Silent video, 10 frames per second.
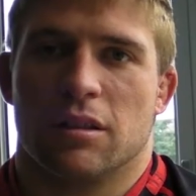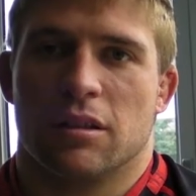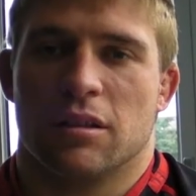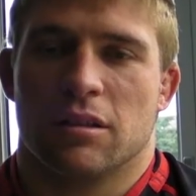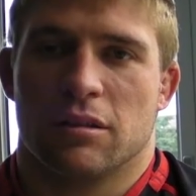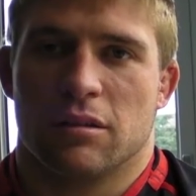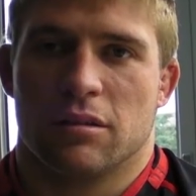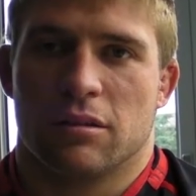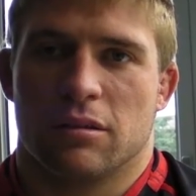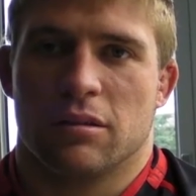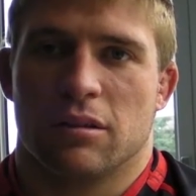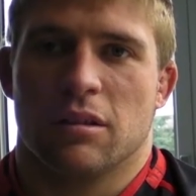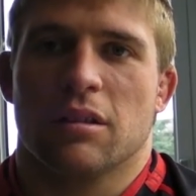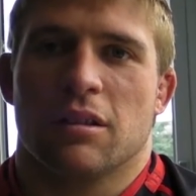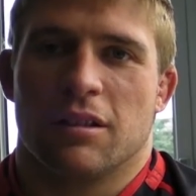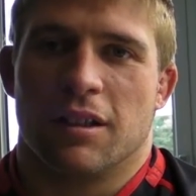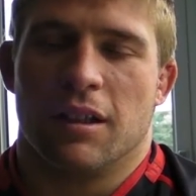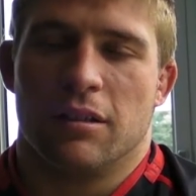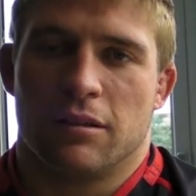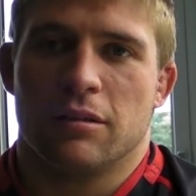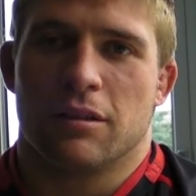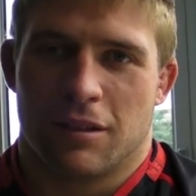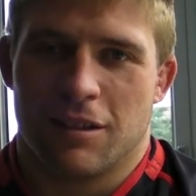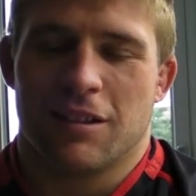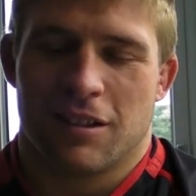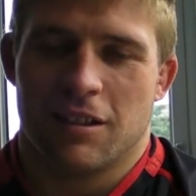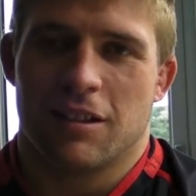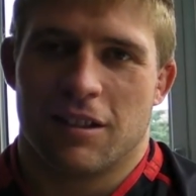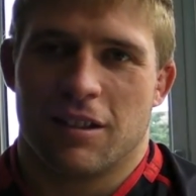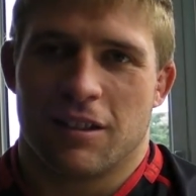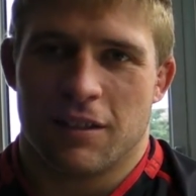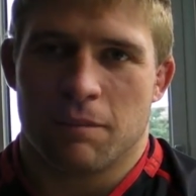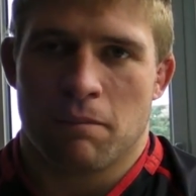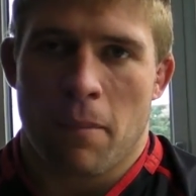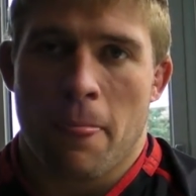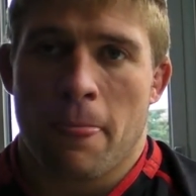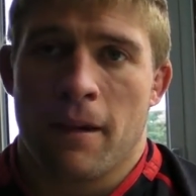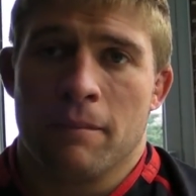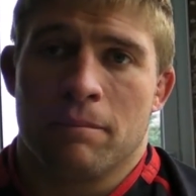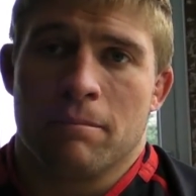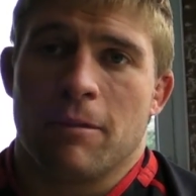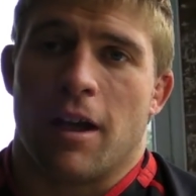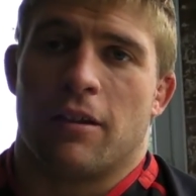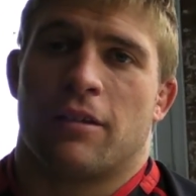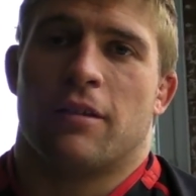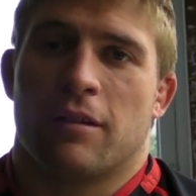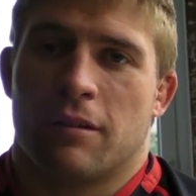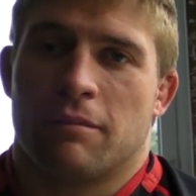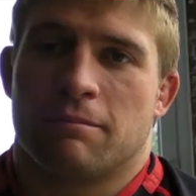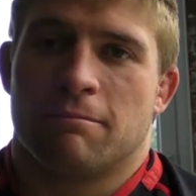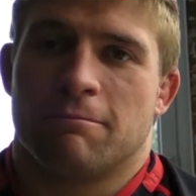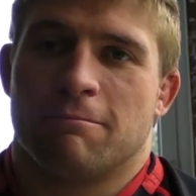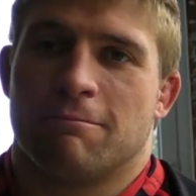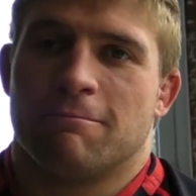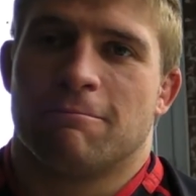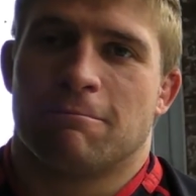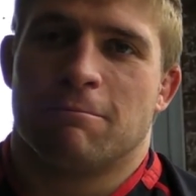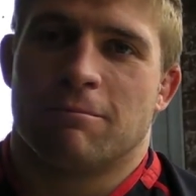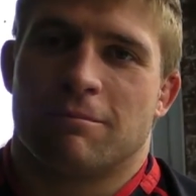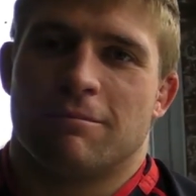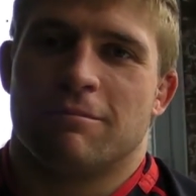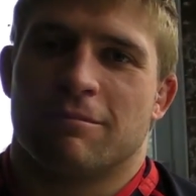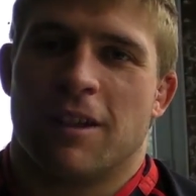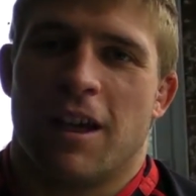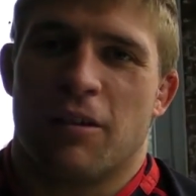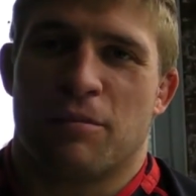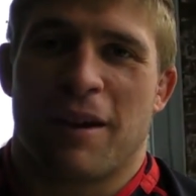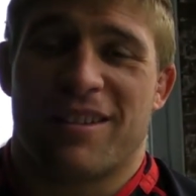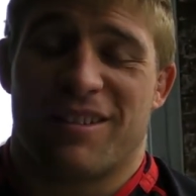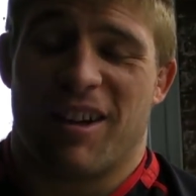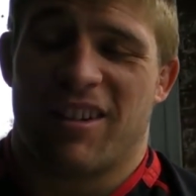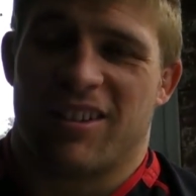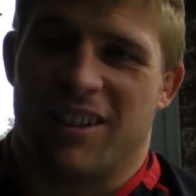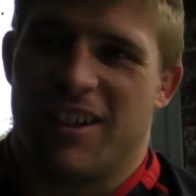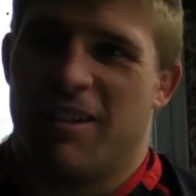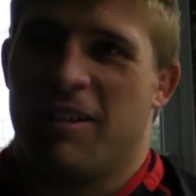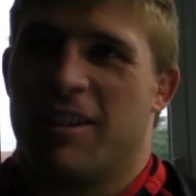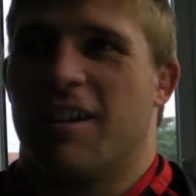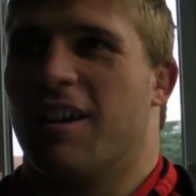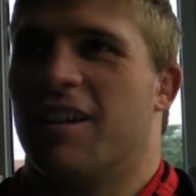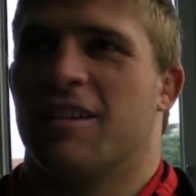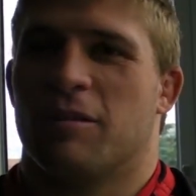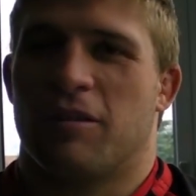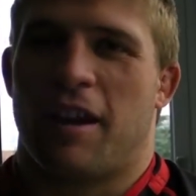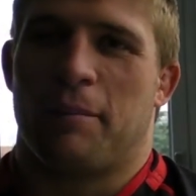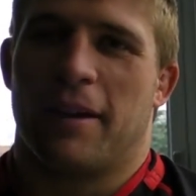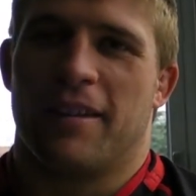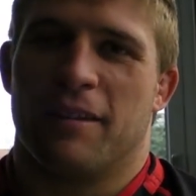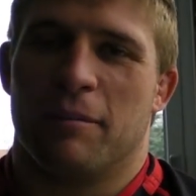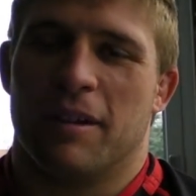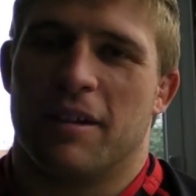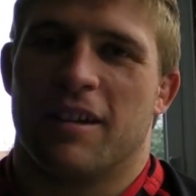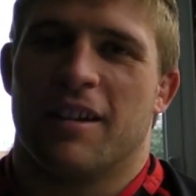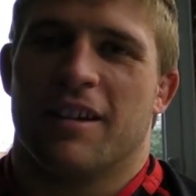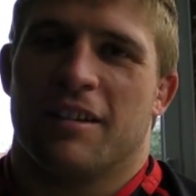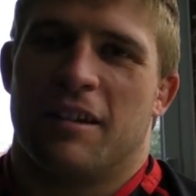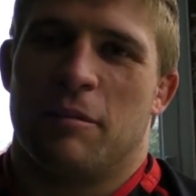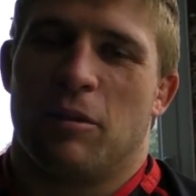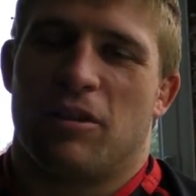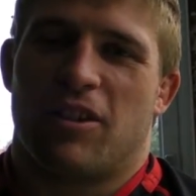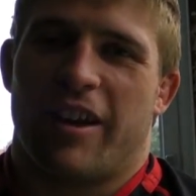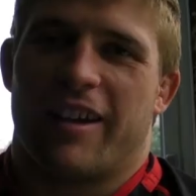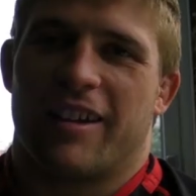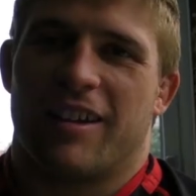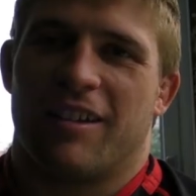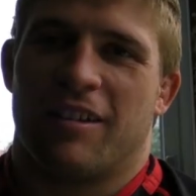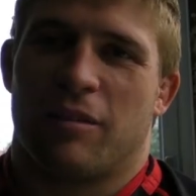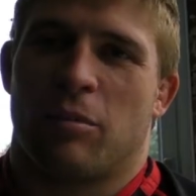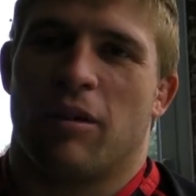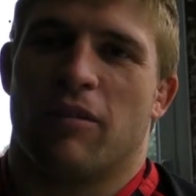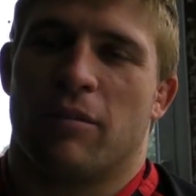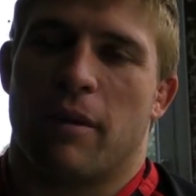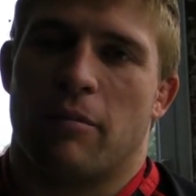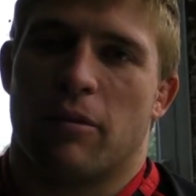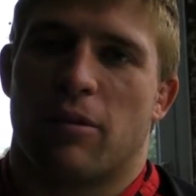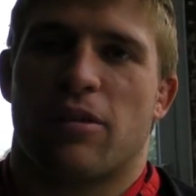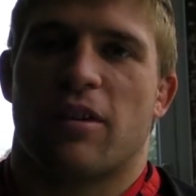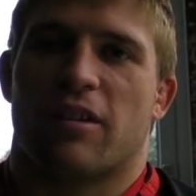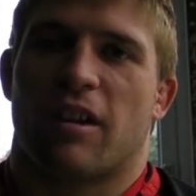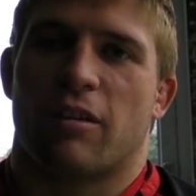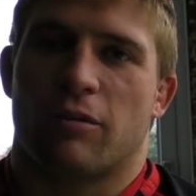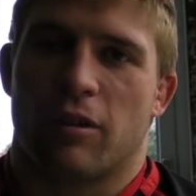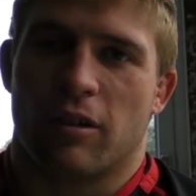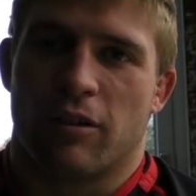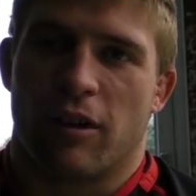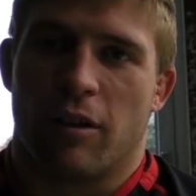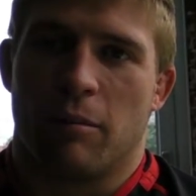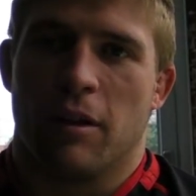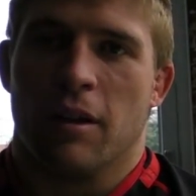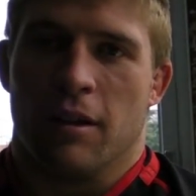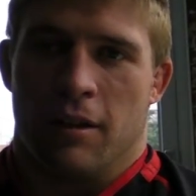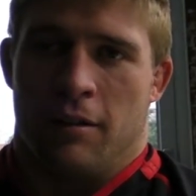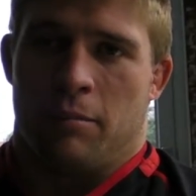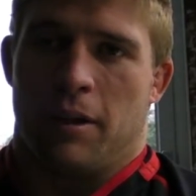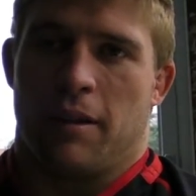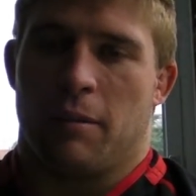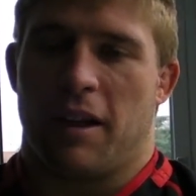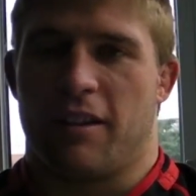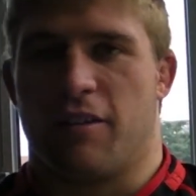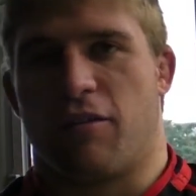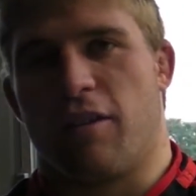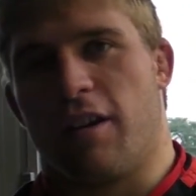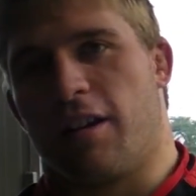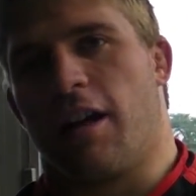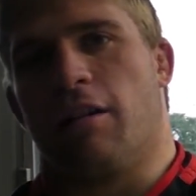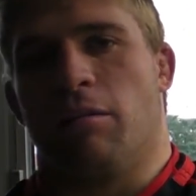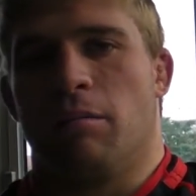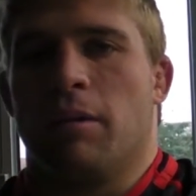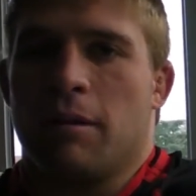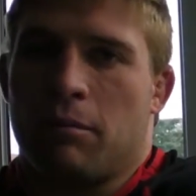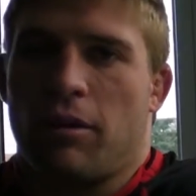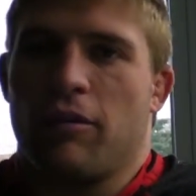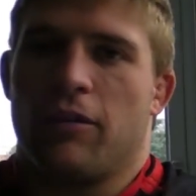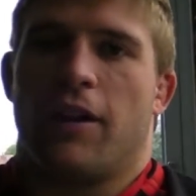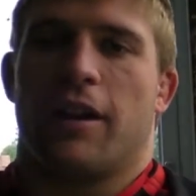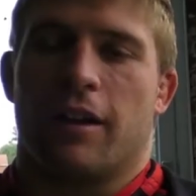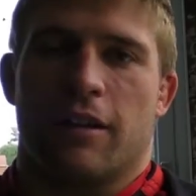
And now two other Youngs have beaten New Zealand as well. That's some claim in itself. And, of course, you did it with your brother alongside you. Yeah, it's massive, actually, you know. And with Dad beating them and him always saying, you know, that's one of his memories that sticks out for a long time. Beating them in 83, and now me and brother have done it.